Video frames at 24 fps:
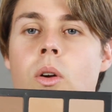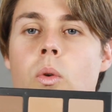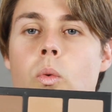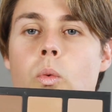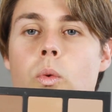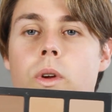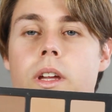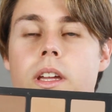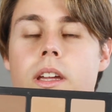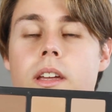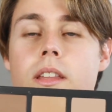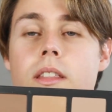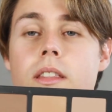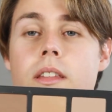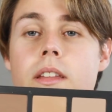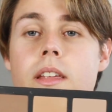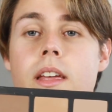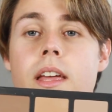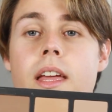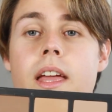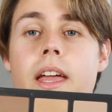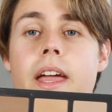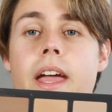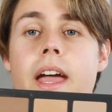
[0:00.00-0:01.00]
weekend,
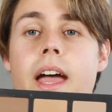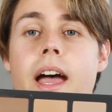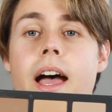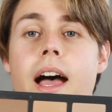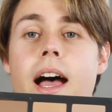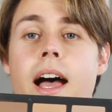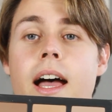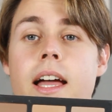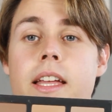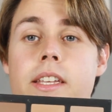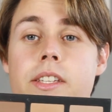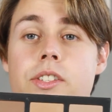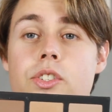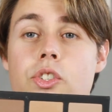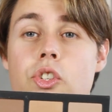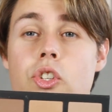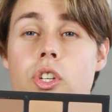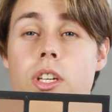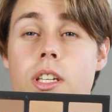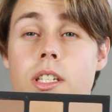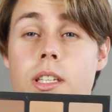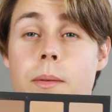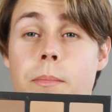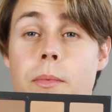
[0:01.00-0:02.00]
and
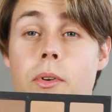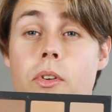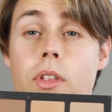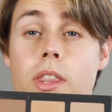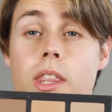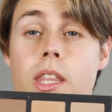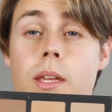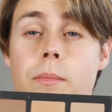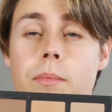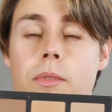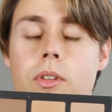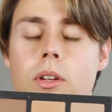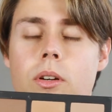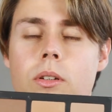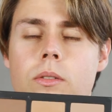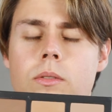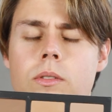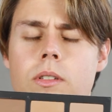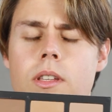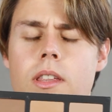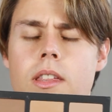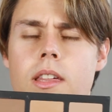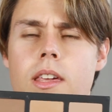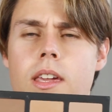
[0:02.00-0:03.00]
she's a very deep
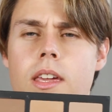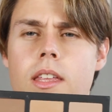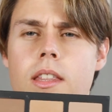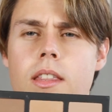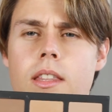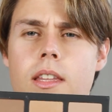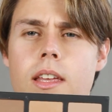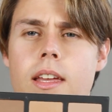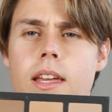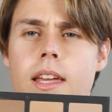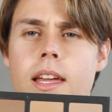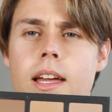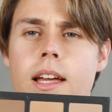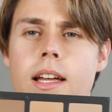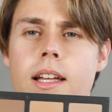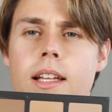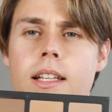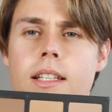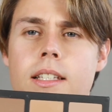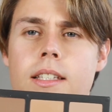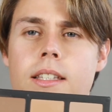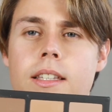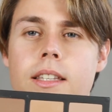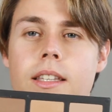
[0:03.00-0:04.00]
toned skin,
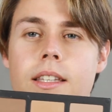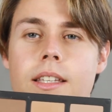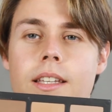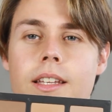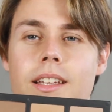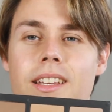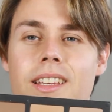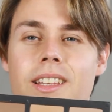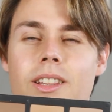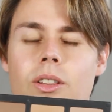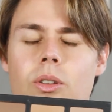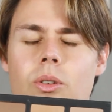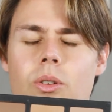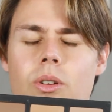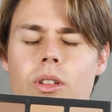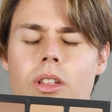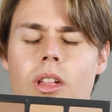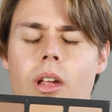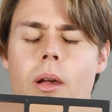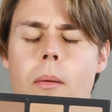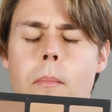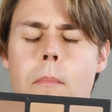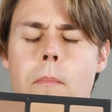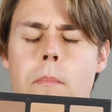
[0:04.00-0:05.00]
and it
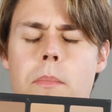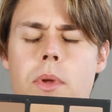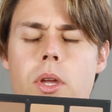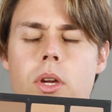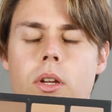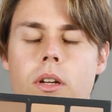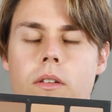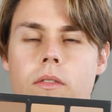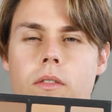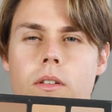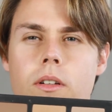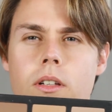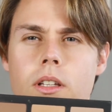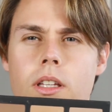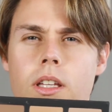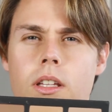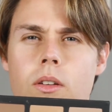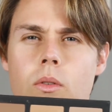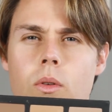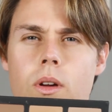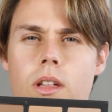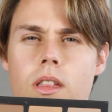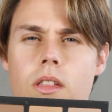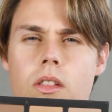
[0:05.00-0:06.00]
looks beautiful.
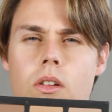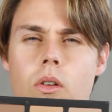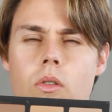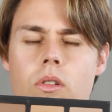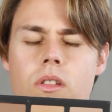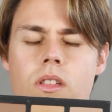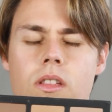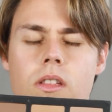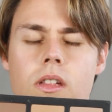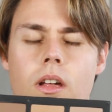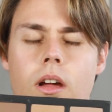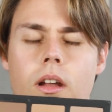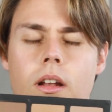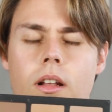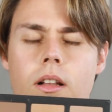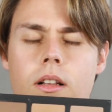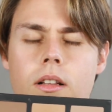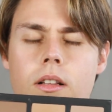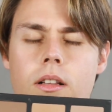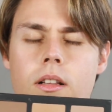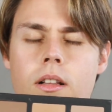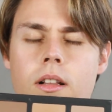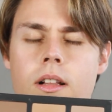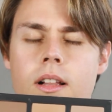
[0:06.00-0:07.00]
It was so
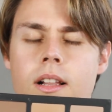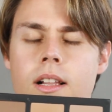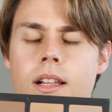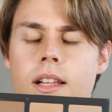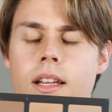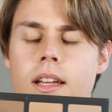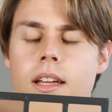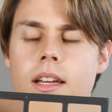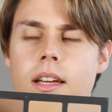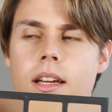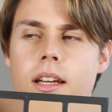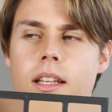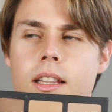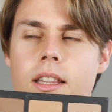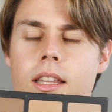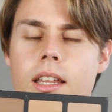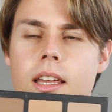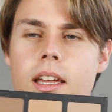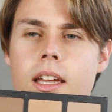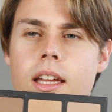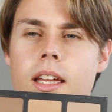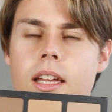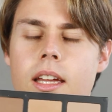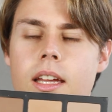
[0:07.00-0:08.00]
subtle.
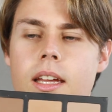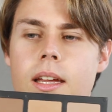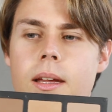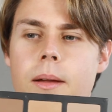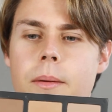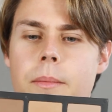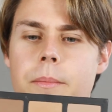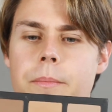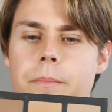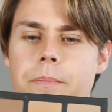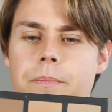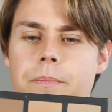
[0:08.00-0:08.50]
The